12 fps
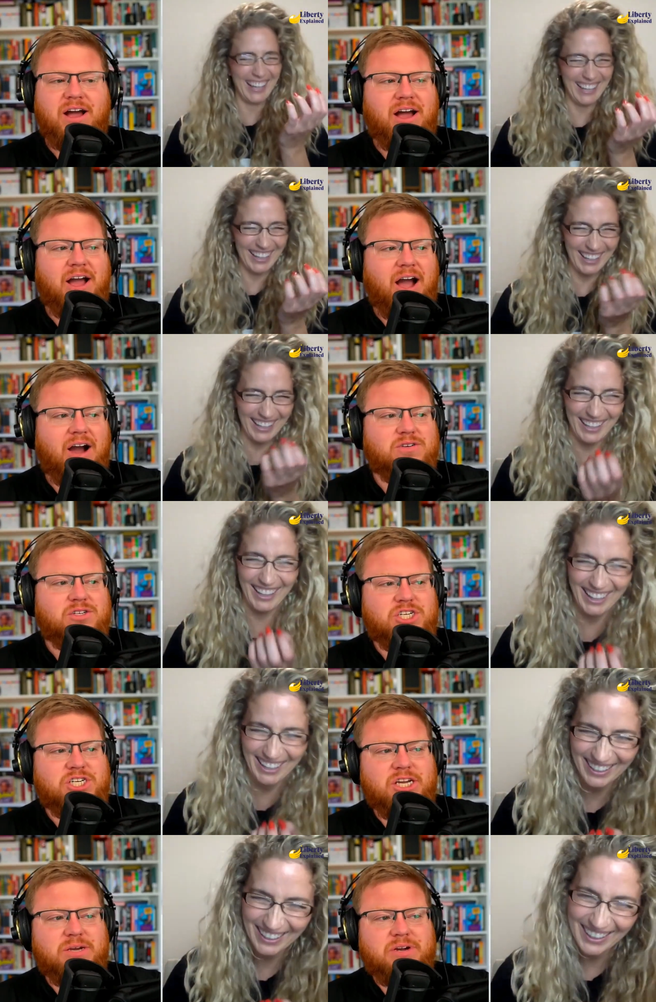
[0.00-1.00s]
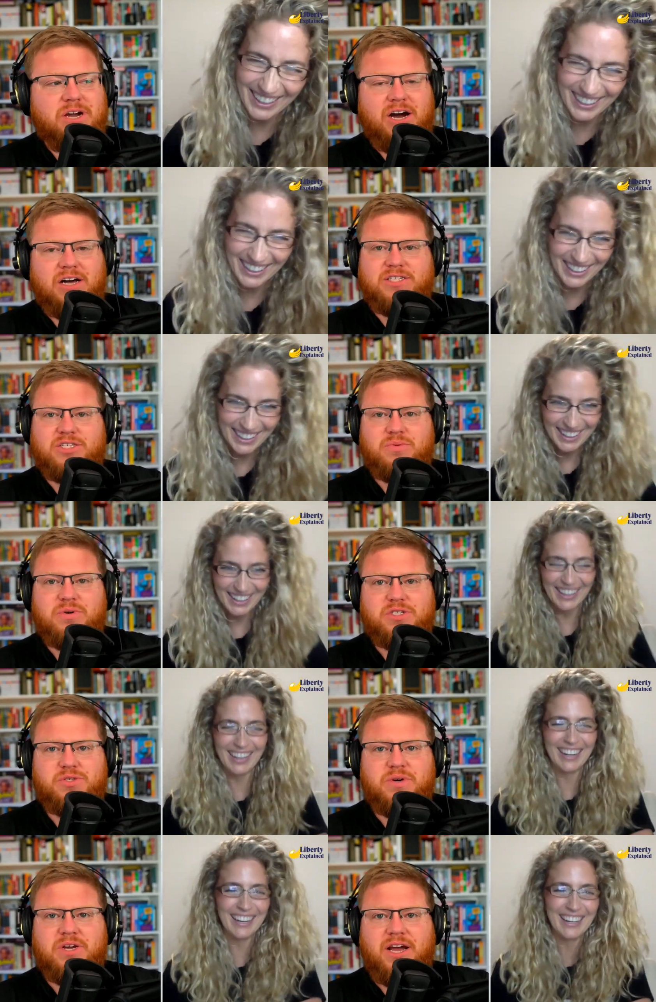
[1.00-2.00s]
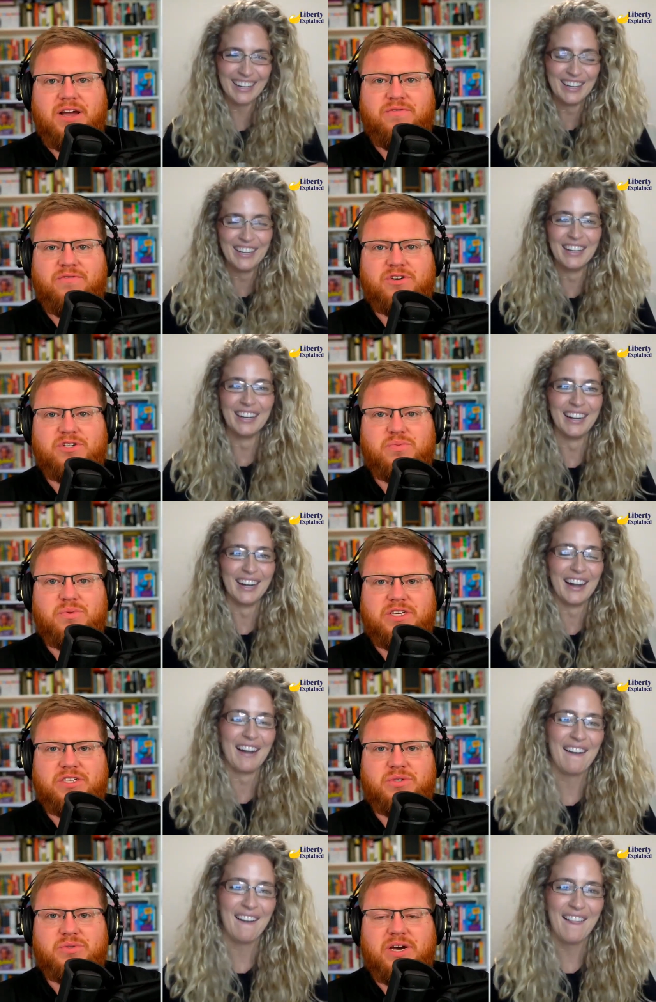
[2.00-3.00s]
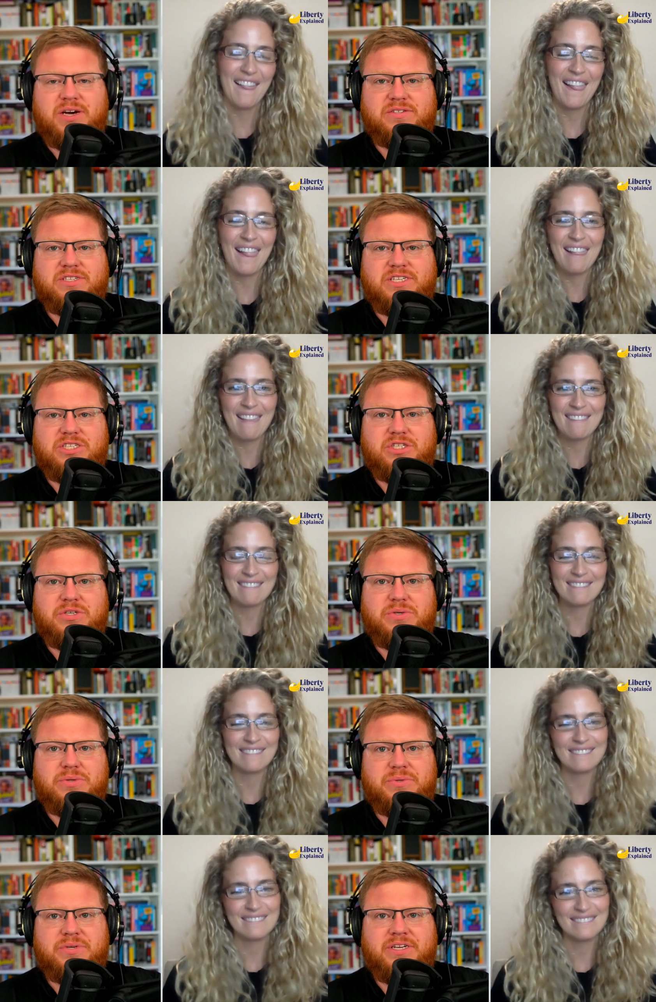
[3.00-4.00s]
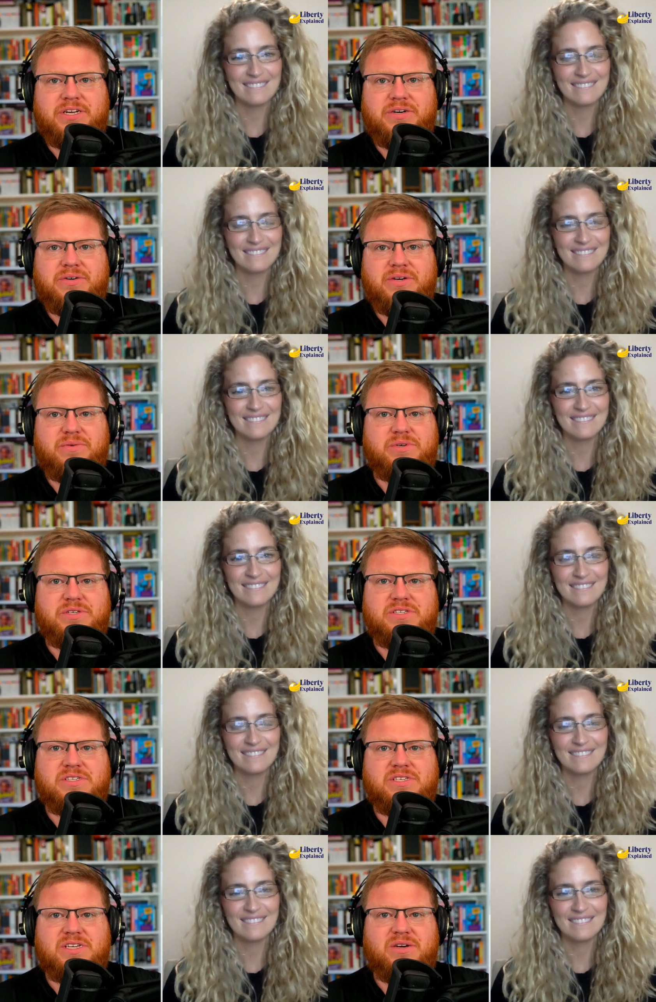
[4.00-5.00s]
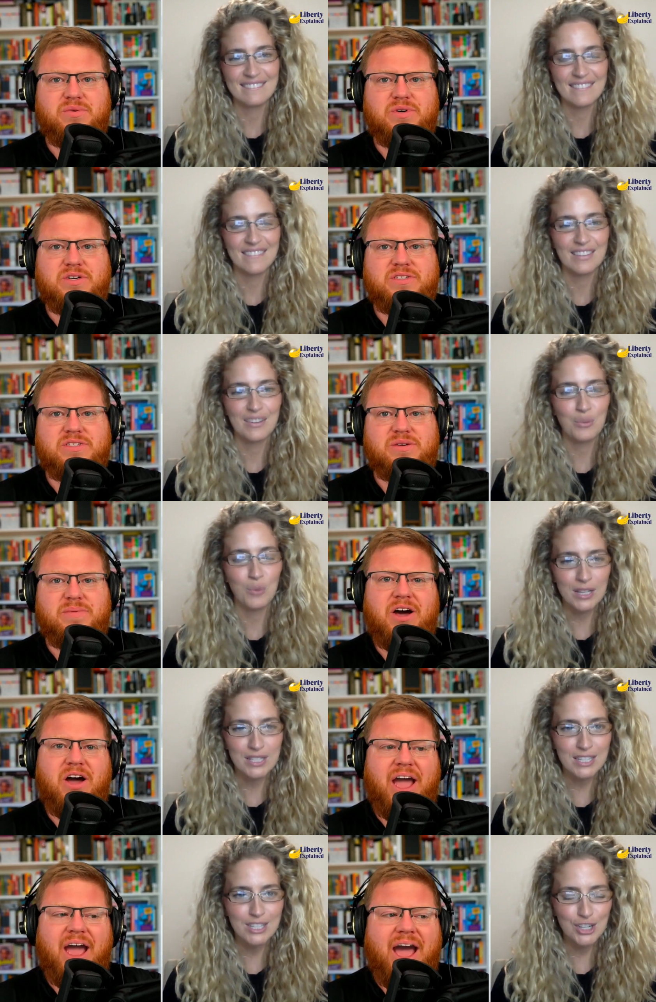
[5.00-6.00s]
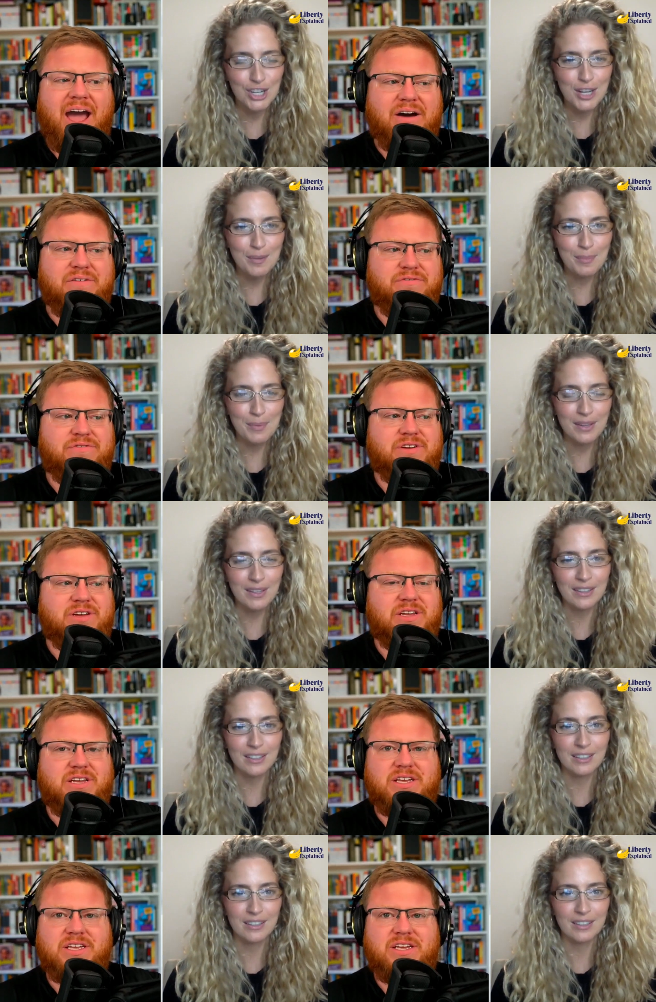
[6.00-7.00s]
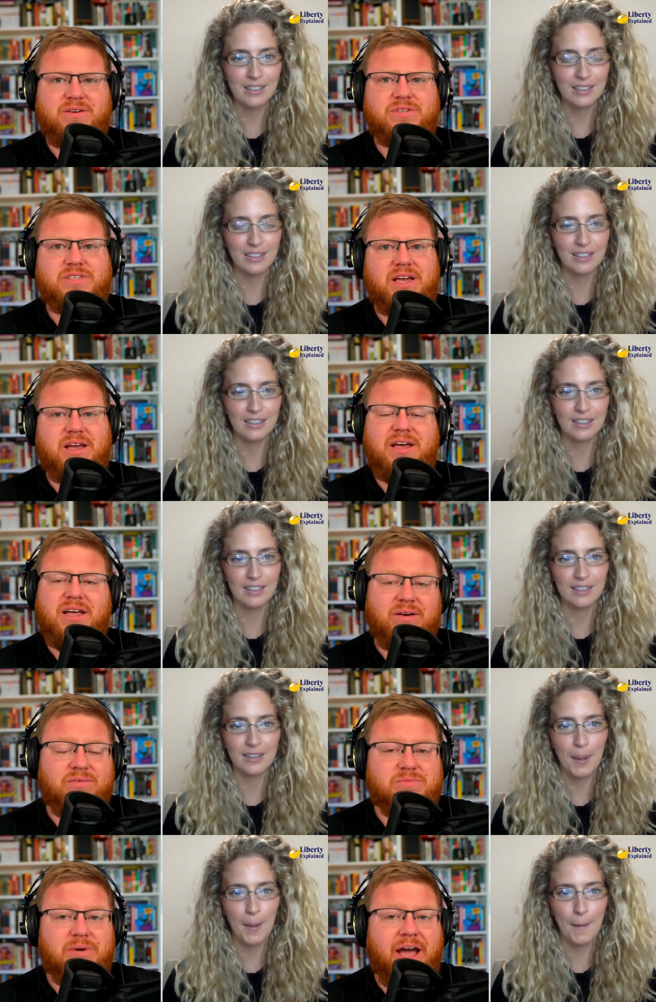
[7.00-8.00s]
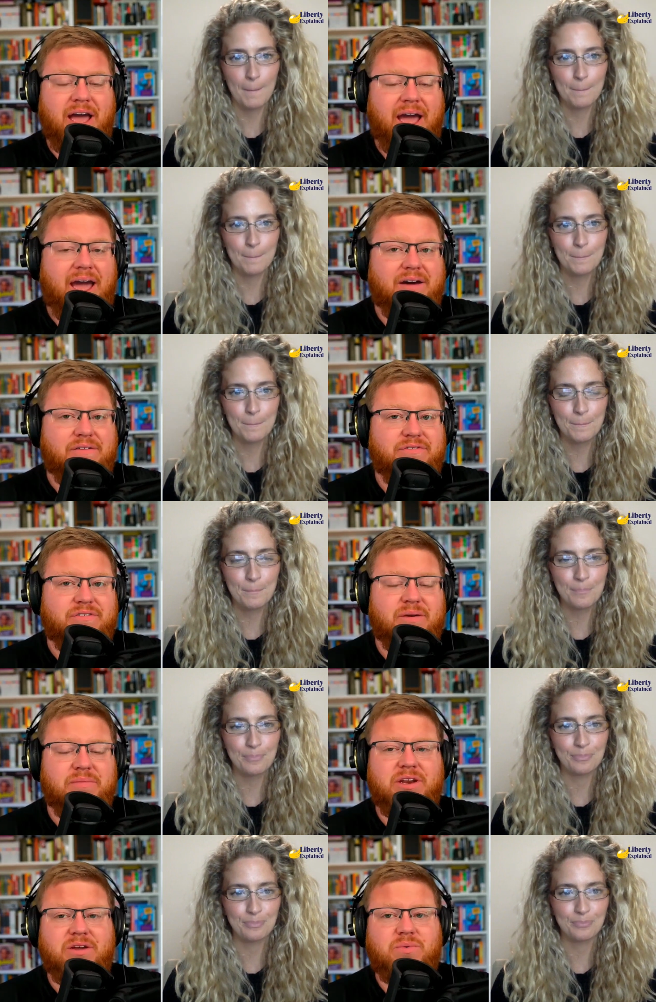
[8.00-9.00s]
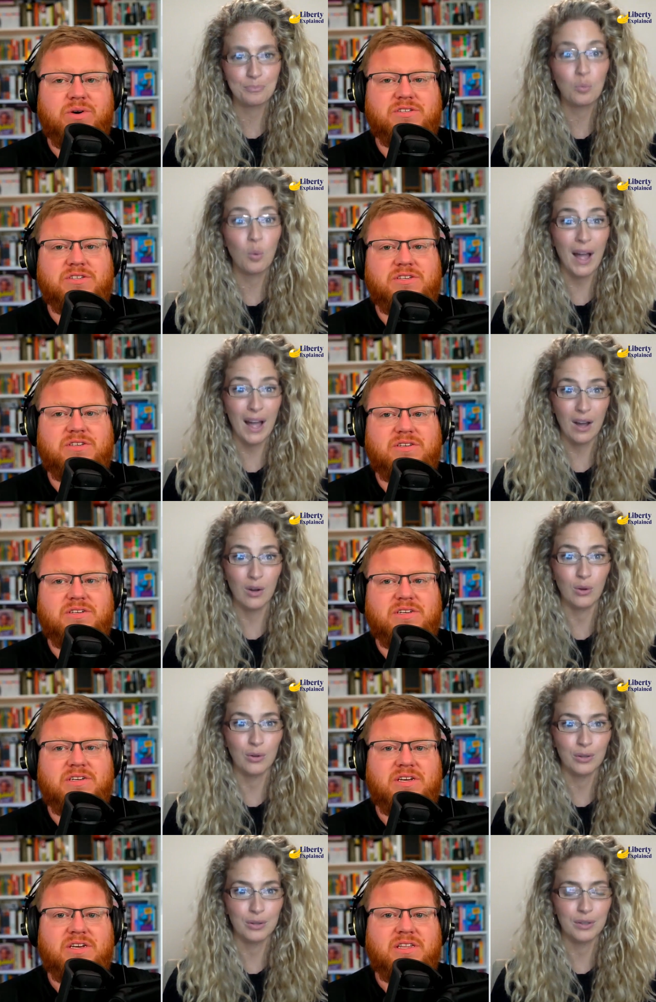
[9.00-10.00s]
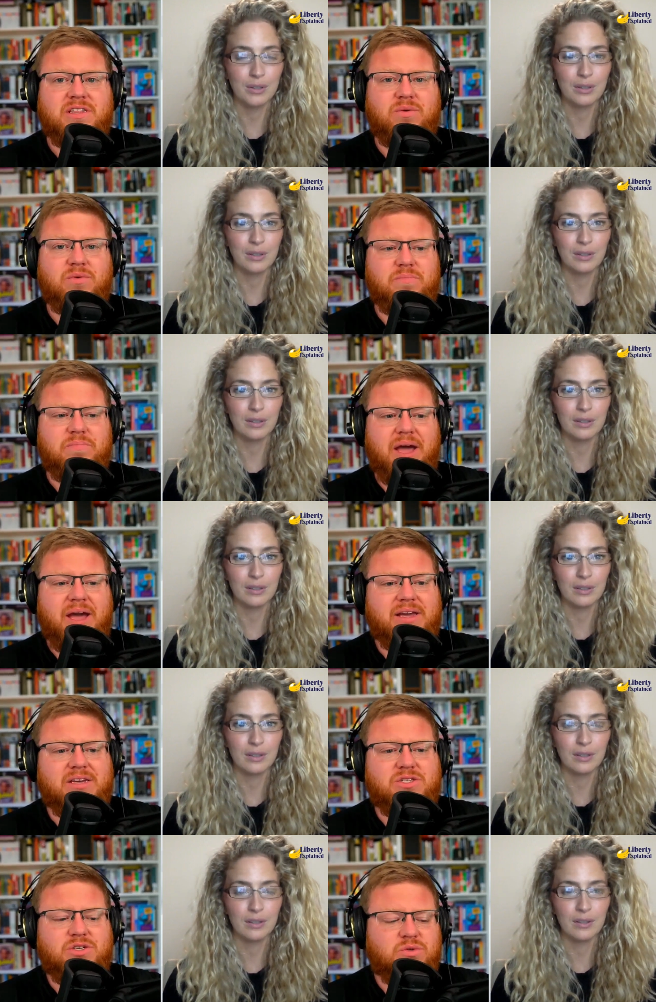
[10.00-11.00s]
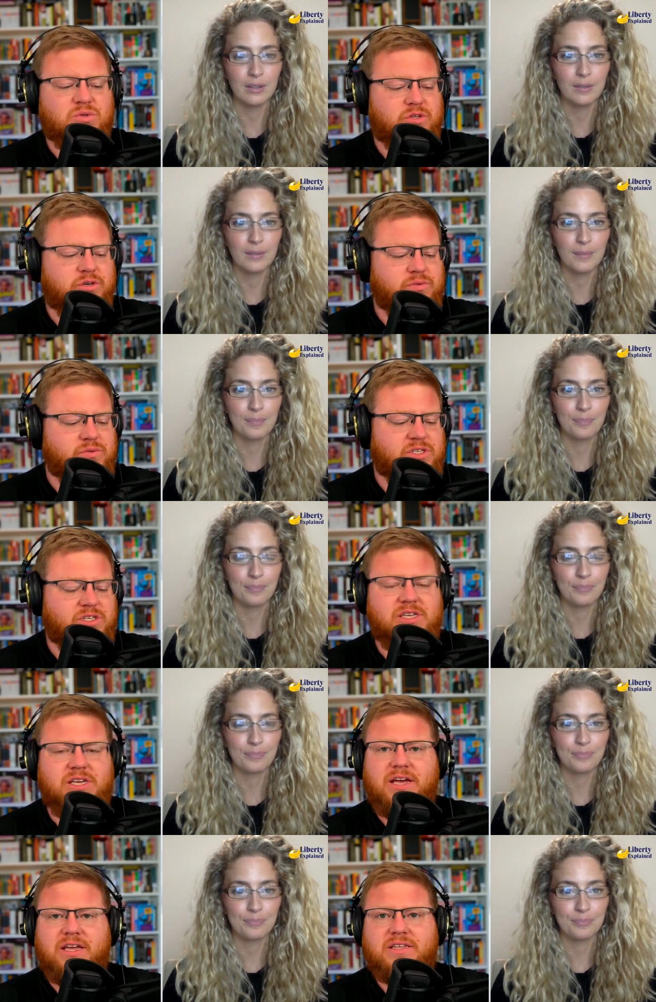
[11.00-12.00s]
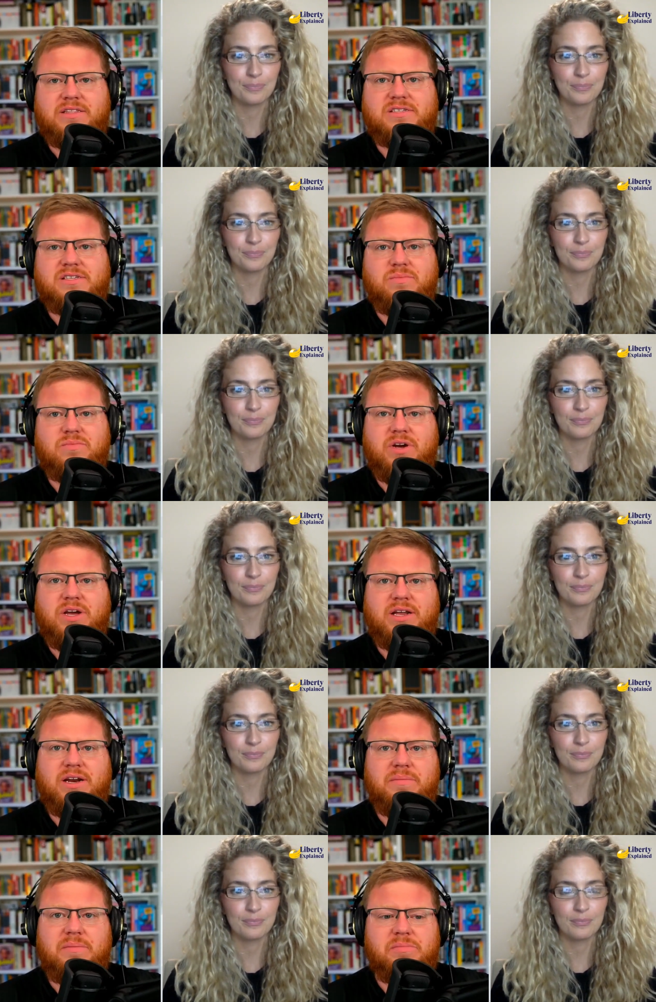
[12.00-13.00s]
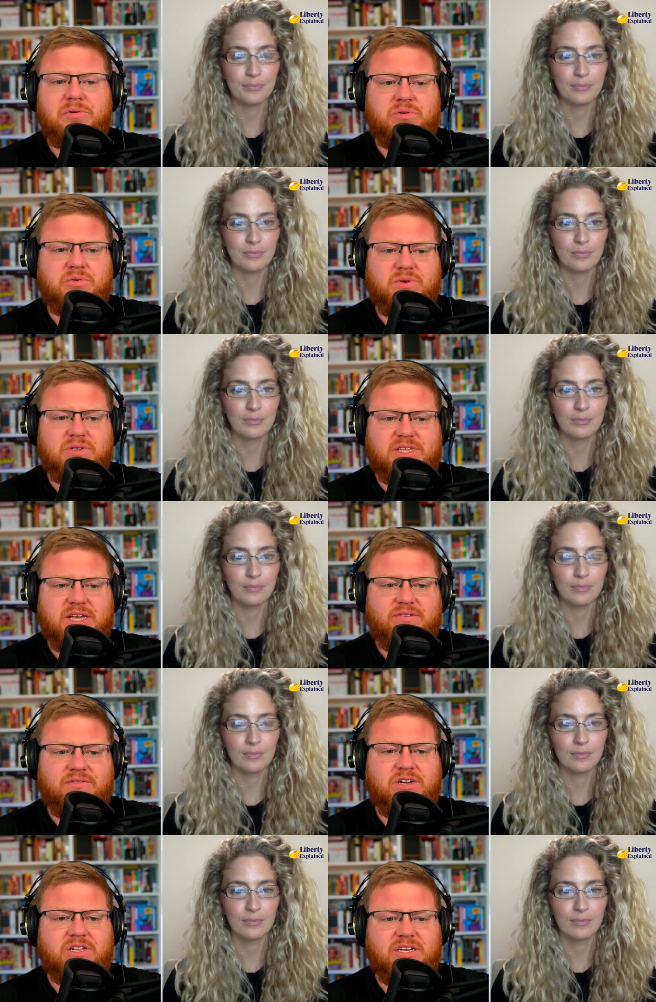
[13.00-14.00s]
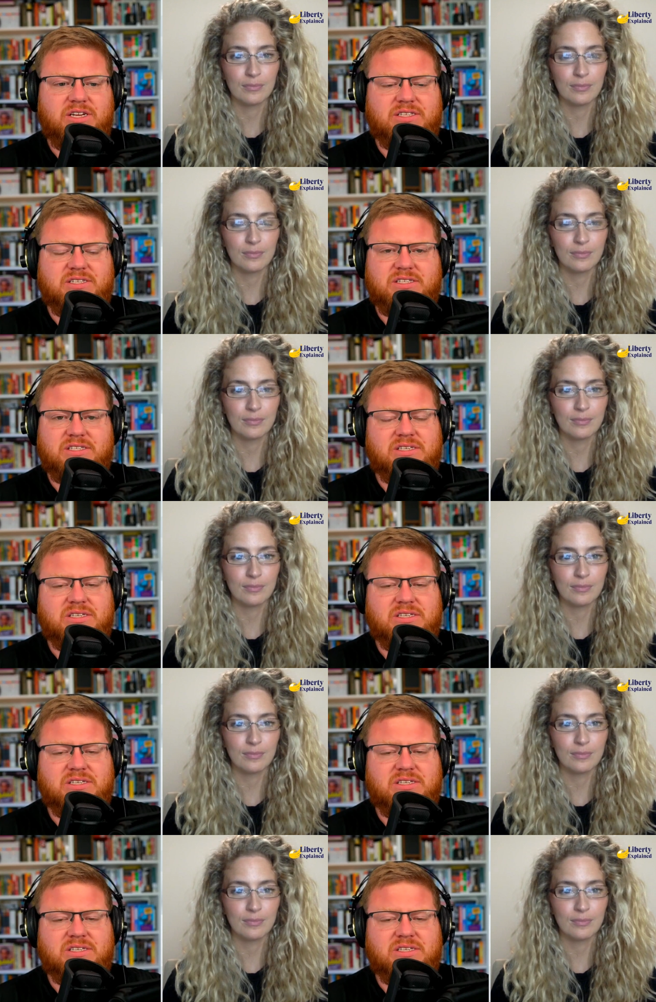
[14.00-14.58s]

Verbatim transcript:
Speaker 1: how cheap college was when I first went in 2002. You know, it was it was about was half. It, it, it, was uh, it was about half. I mean, it wasn't. Wow. They weren't backing student loans yet in the same way. And I remember once that clicked, it's